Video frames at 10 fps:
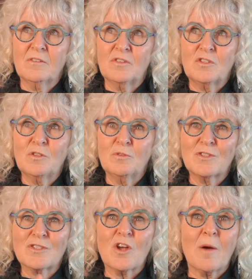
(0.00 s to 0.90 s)
to
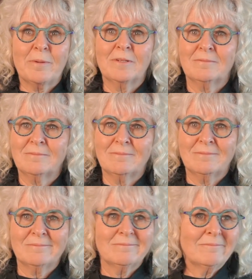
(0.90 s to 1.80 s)
stop
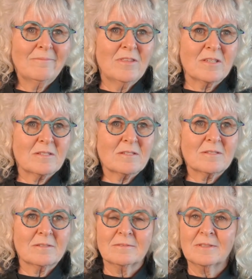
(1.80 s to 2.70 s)

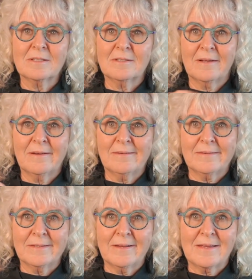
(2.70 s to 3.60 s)
this
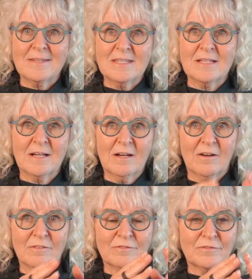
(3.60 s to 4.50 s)
idea
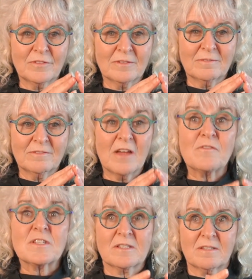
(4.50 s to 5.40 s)
of
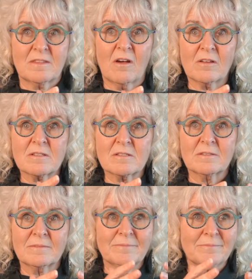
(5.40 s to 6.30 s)
deficit thoughts
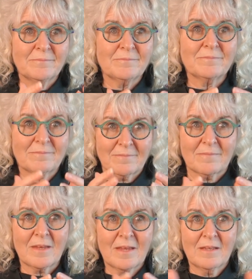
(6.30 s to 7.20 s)

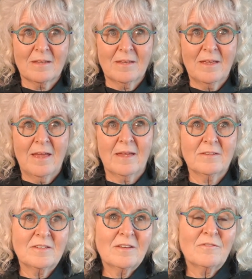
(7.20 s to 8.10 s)

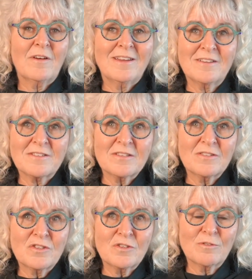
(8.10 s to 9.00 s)
and invite us
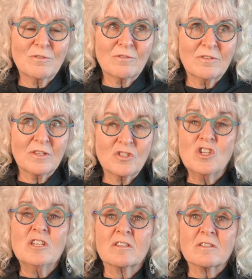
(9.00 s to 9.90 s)
into the
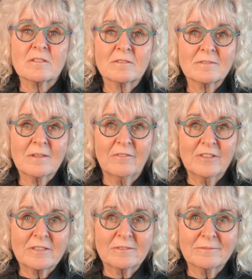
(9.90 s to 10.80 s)
genius of
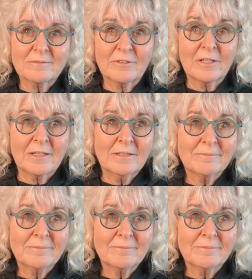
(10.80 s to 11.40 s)
it, really.